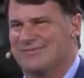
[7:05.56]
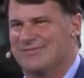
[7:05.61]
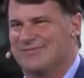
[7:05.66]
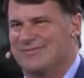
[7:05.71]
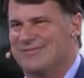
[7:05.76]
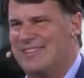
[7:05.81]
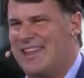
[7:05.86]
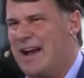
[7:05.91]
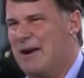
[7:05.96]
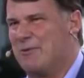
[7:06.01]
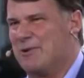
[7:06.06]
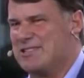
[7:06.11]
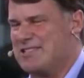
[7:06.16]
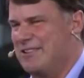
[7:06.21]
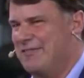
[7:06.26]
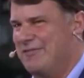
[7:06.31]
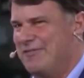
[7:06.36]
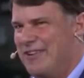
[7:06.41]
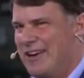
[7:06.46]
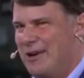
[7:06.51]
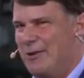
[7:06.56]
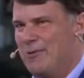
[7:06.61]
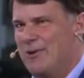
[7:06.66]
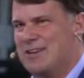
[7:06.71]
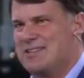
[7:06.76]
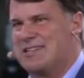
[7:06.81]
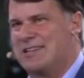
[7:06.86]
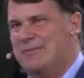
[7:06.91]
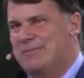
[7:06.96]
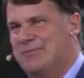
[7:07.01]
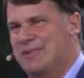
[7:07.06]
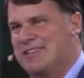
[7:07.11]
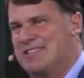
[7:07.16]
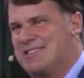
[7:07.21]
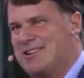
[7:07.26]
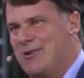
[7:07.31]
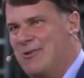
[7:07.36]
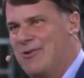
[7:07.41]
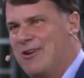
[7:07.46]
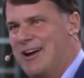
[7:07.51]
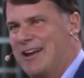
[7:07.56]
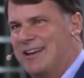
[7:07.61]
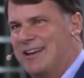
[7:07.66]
That wasn't fair, was it? But so what?